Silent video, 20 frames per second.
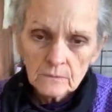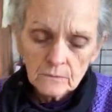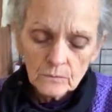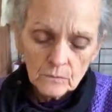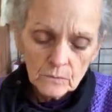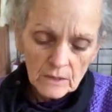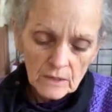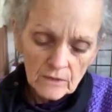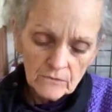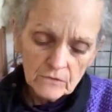
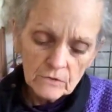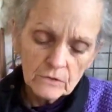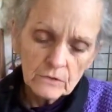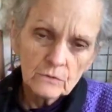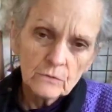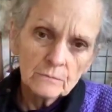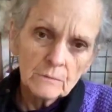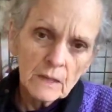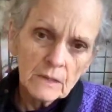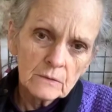Whatever
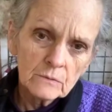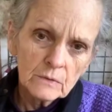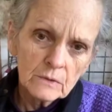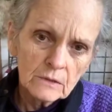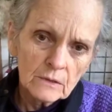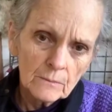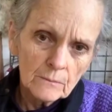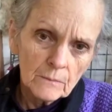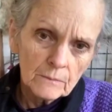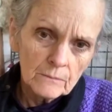you make with
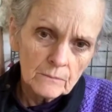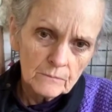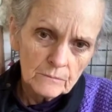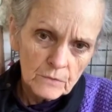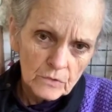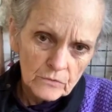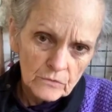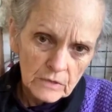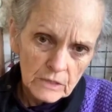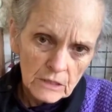the
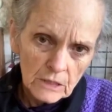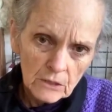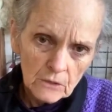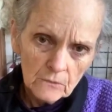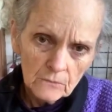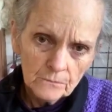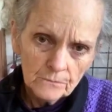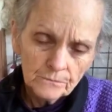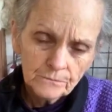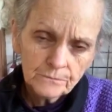
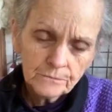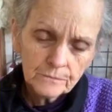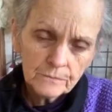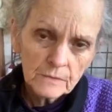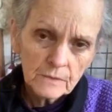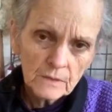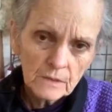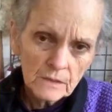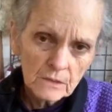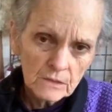merino,
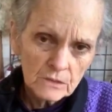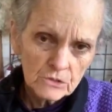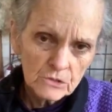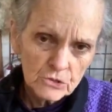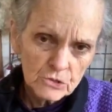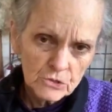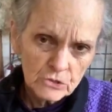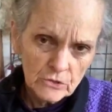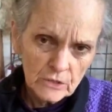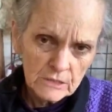
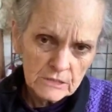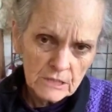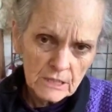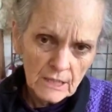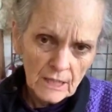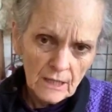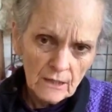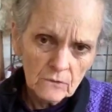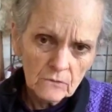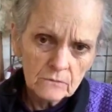stretch it
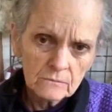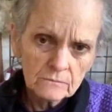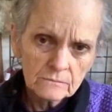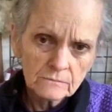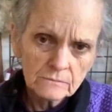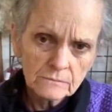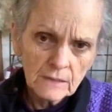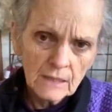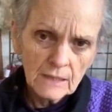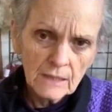out
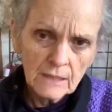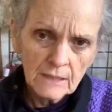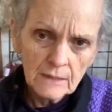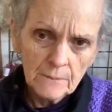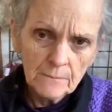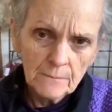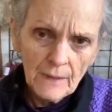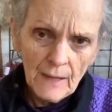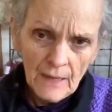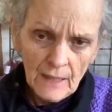and let it
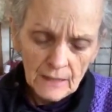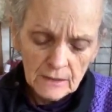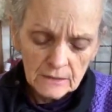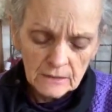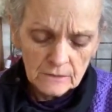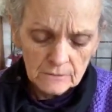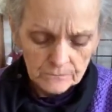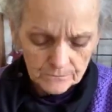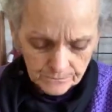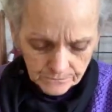back,
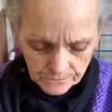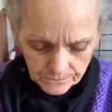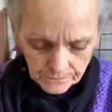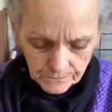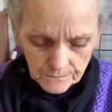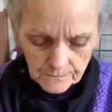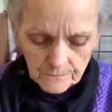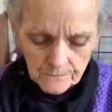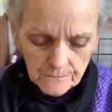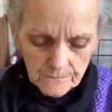
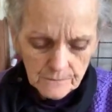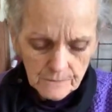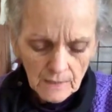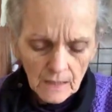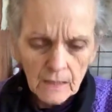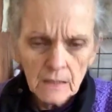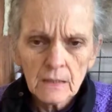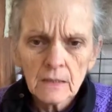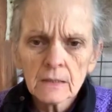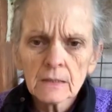
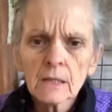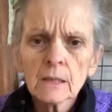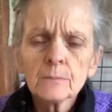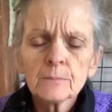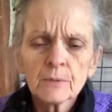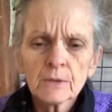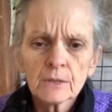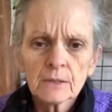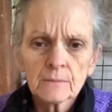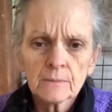and it
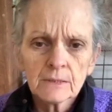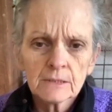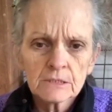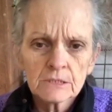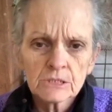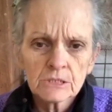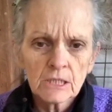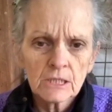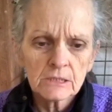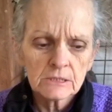pretty much
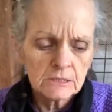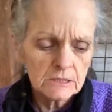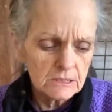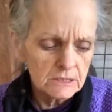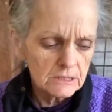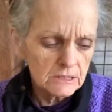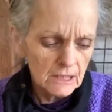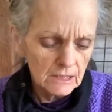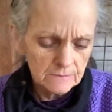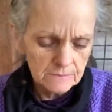stays the
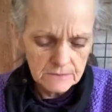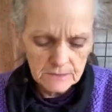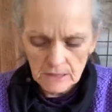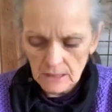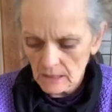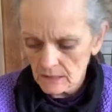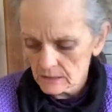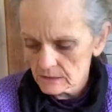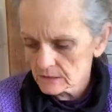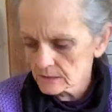same
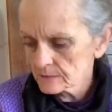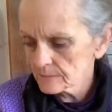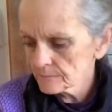size.